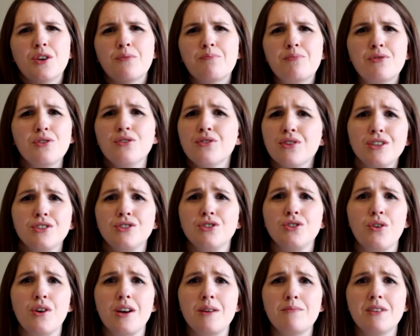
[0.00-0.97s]
pure
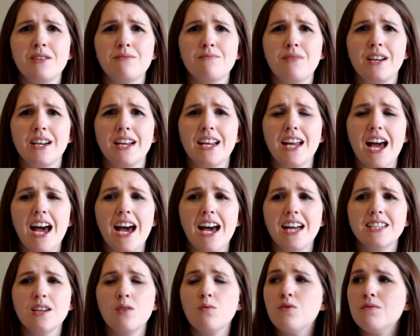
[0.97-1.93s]
enjoyment money.
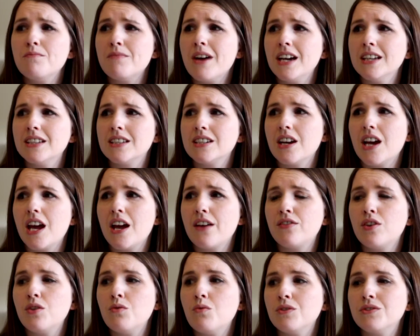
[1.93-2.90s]
And it won't matter
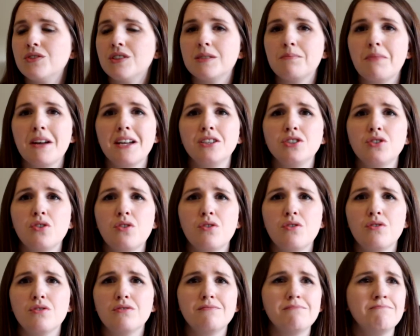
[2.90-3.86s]
if you want to spend
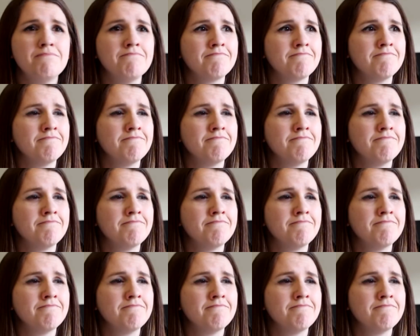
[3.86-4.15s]
on